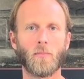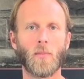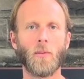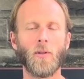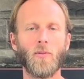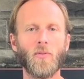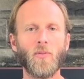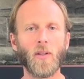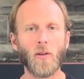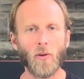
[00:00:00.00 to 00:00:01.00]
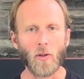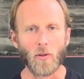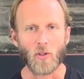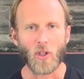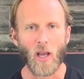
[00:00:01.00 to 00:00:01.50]
Maybe you feel
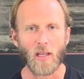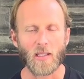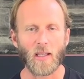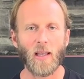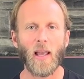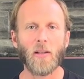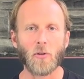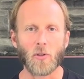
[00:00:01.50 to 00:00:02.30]
your chest and your